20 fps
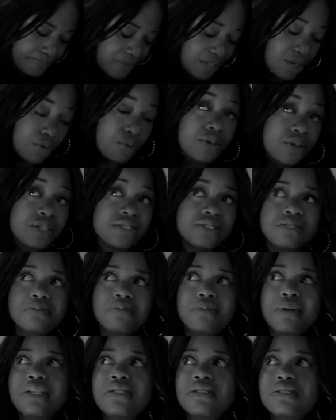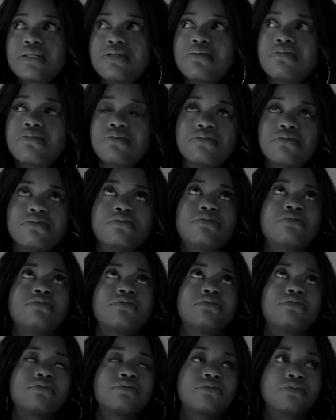It wasn't meant
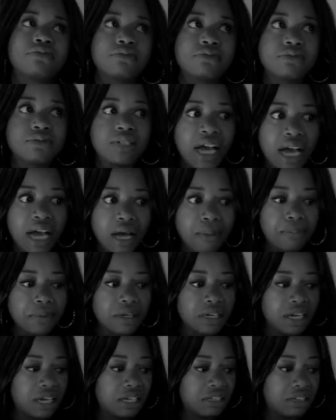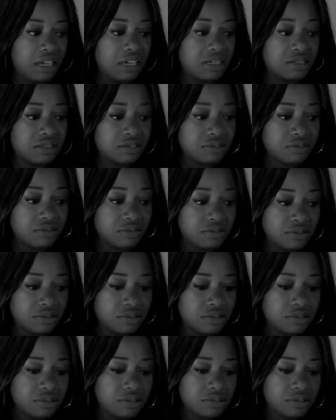to happen like that.
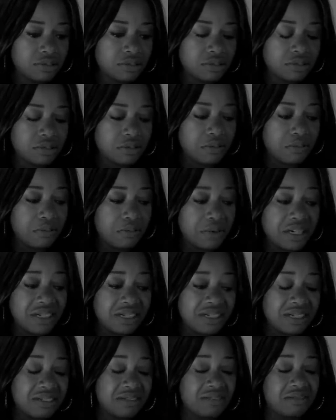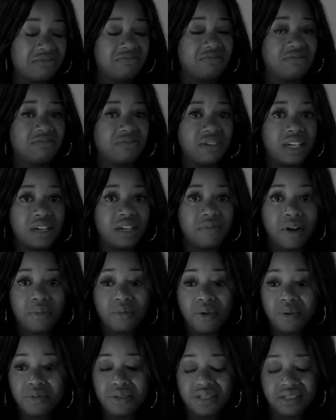But it did. And my
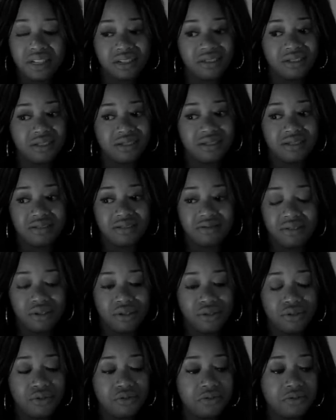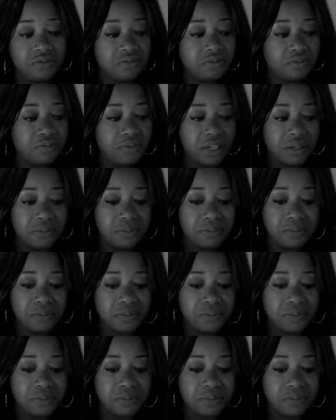mom was like, this is not you, babe.